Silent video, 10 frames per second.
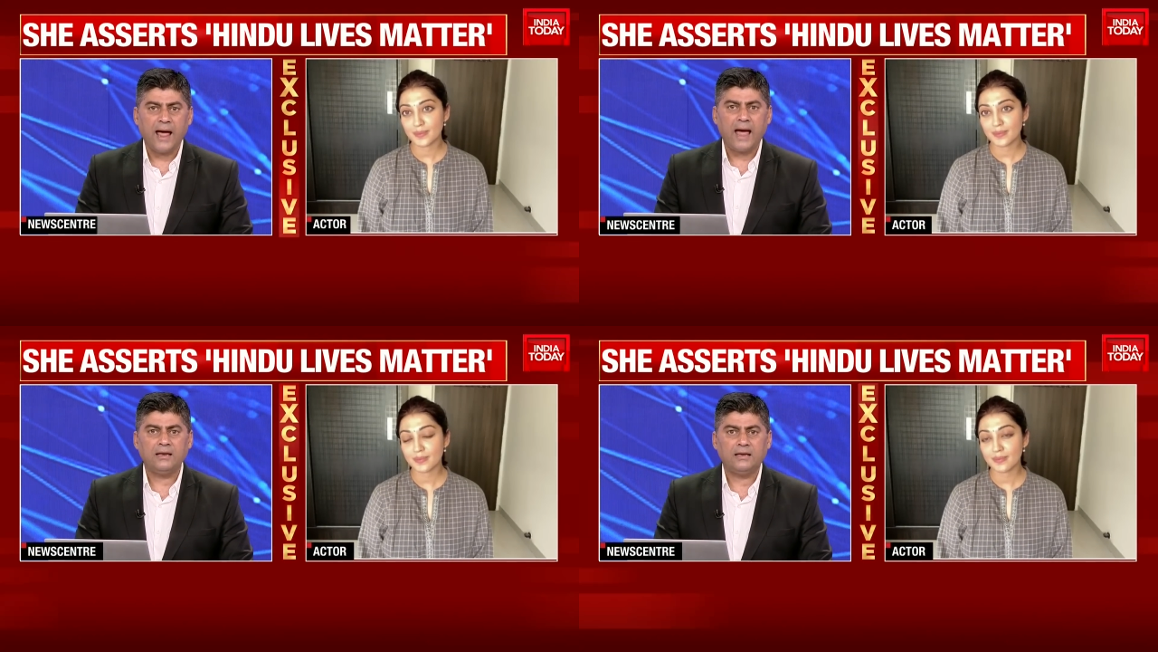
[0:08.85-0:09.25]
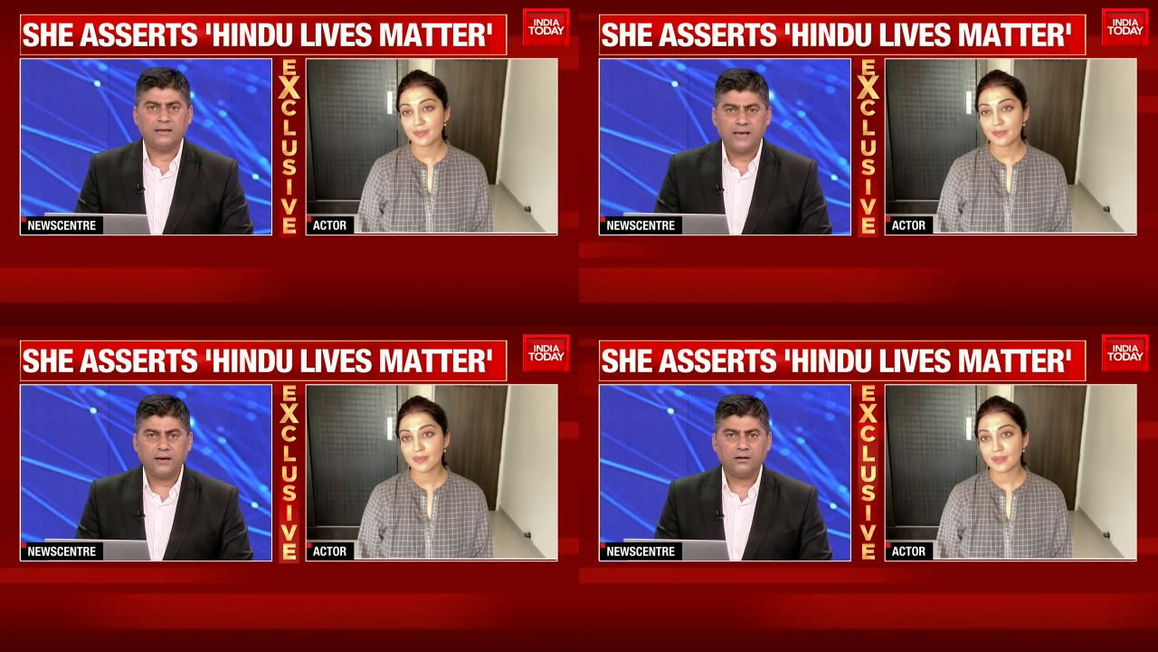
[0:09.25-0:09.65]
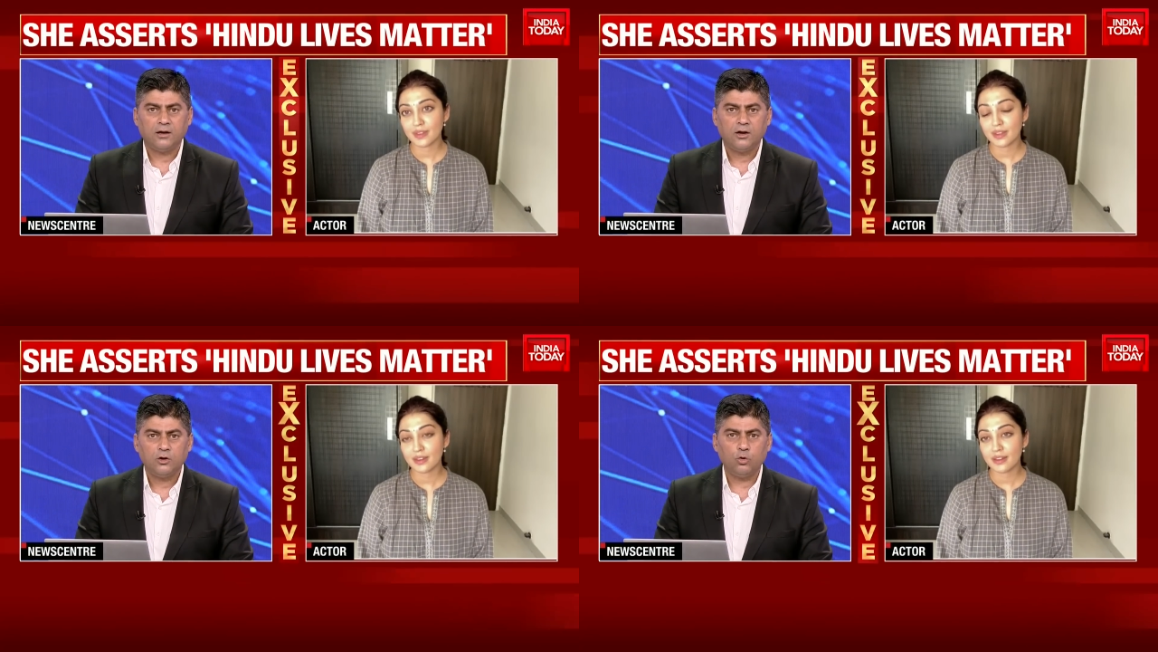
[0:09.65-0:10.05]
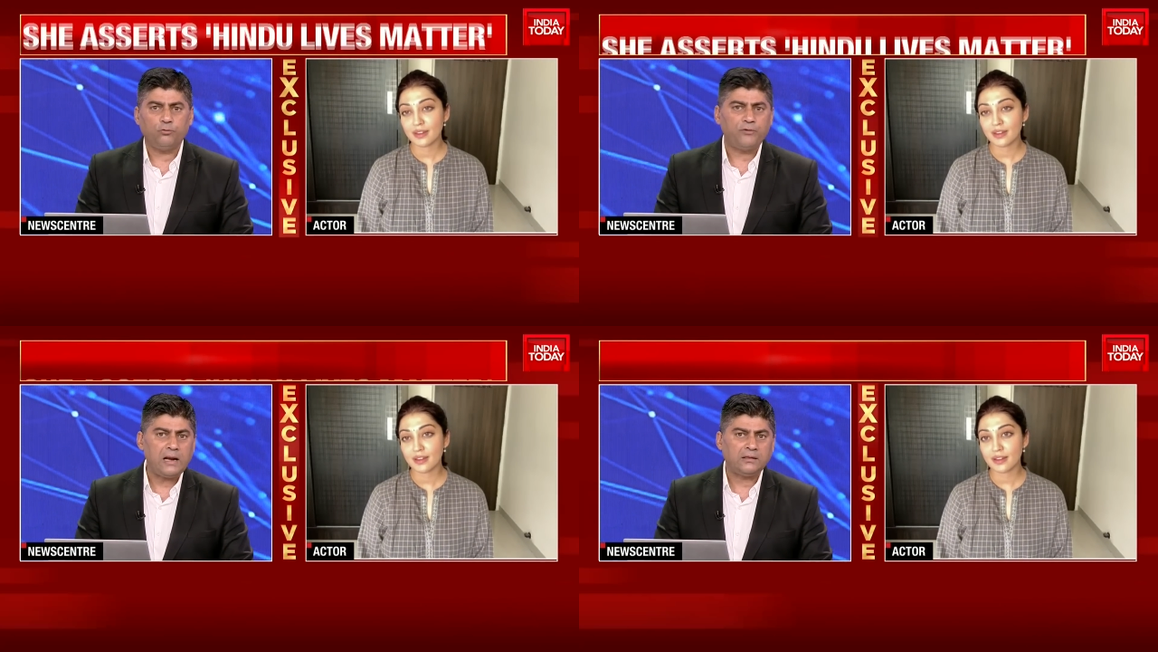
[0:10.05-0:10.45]
Speaker 1: and yet you
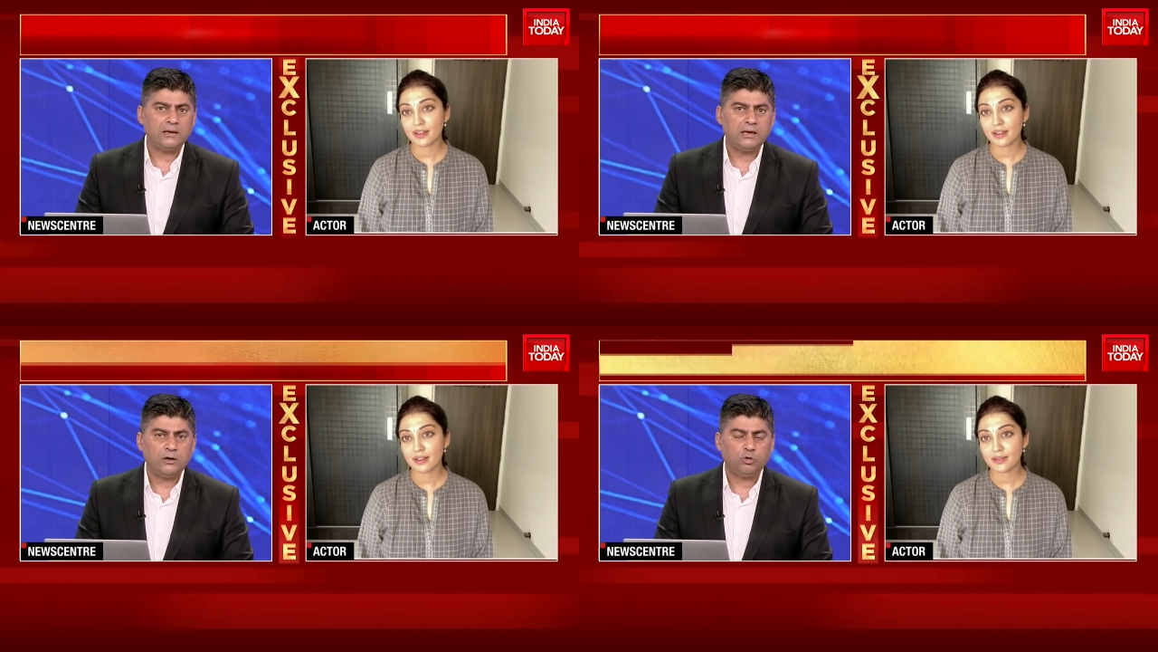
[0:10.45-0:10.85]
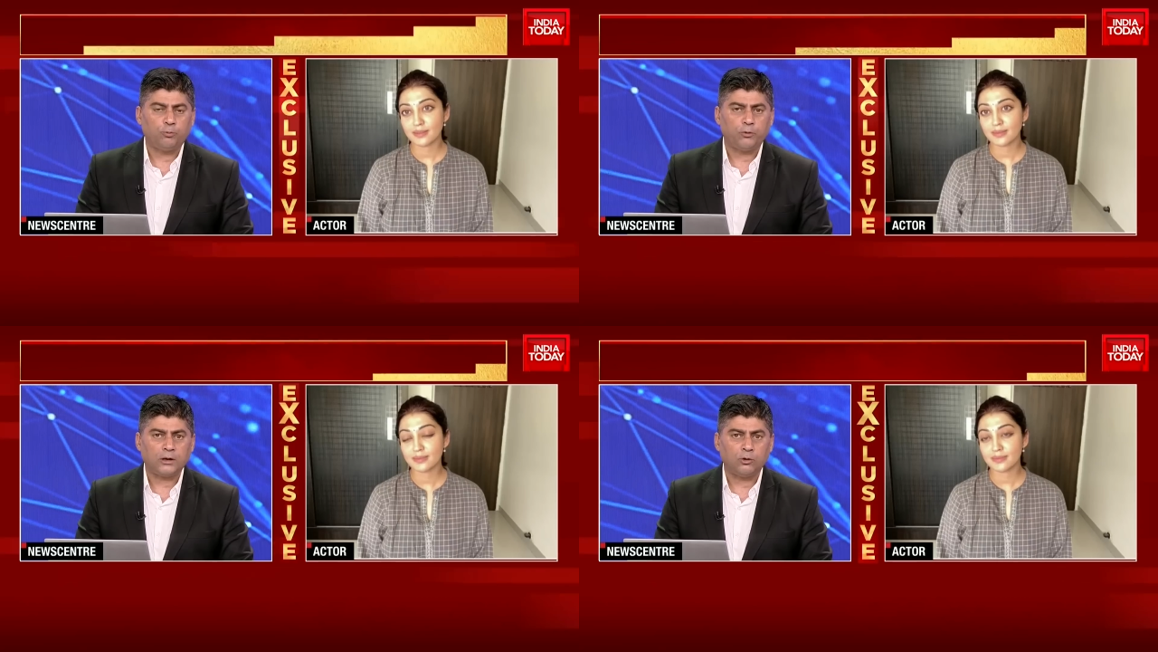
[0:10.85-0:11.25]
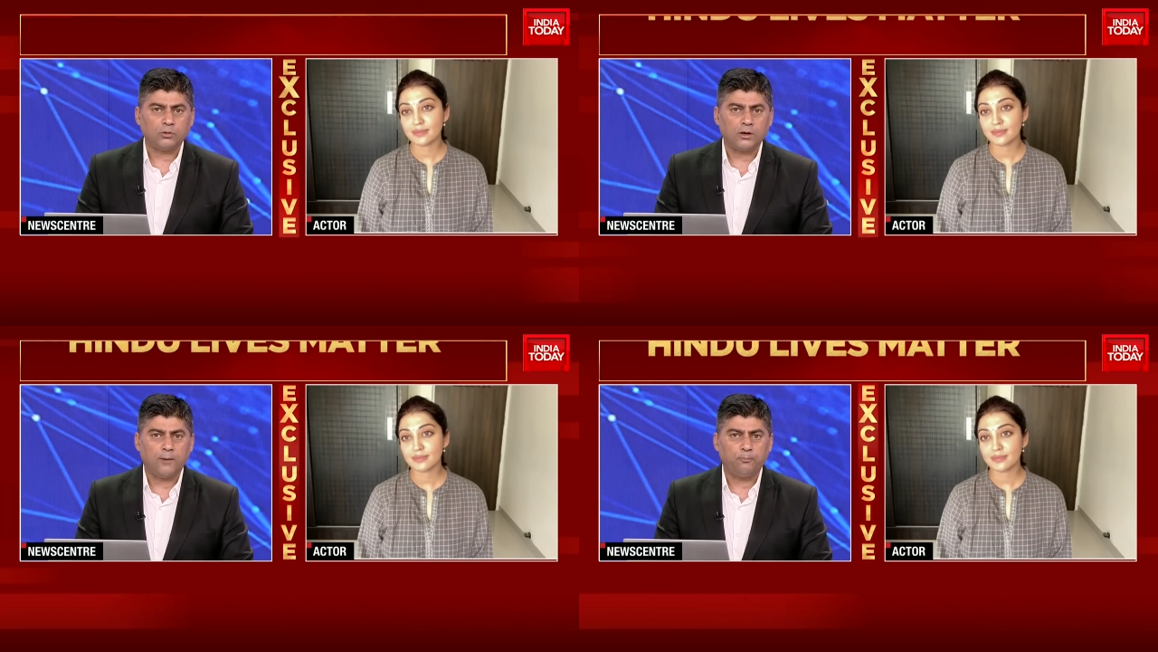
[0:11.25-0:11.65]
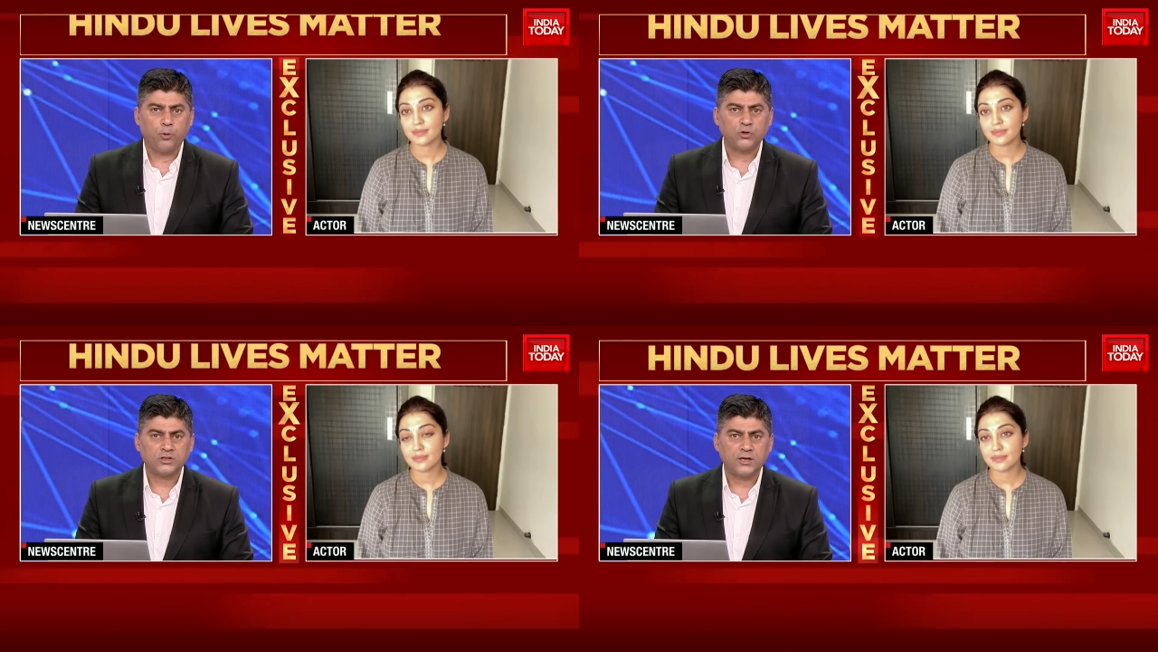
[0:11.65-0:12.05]
felt the need to put out a
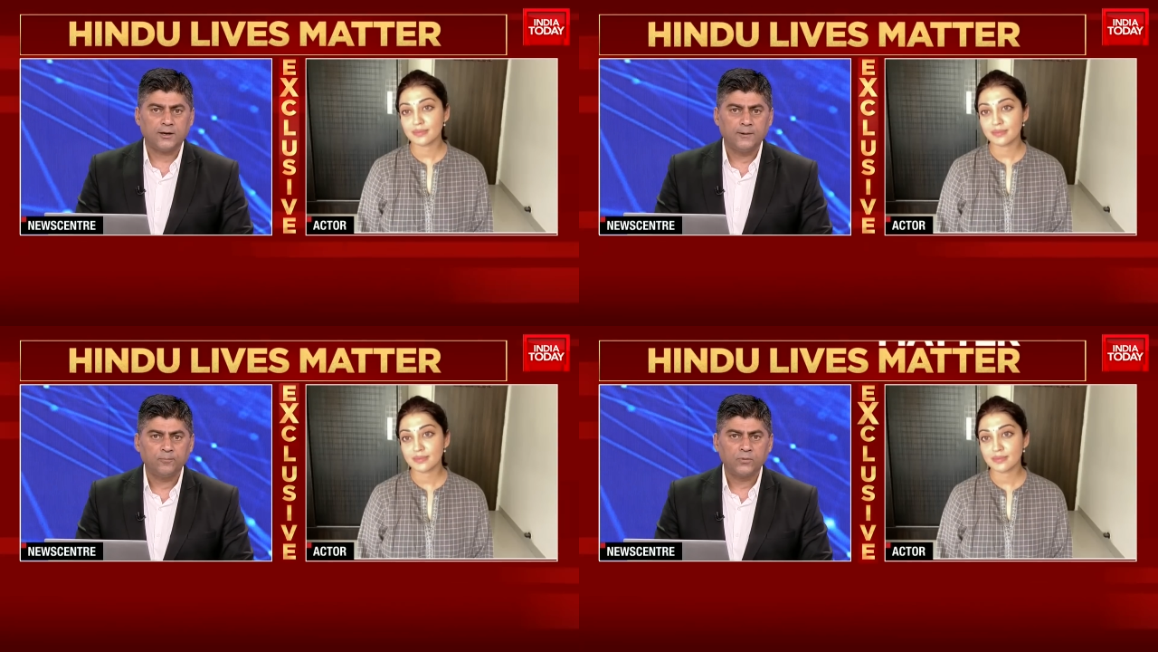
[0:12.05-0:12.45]
poster,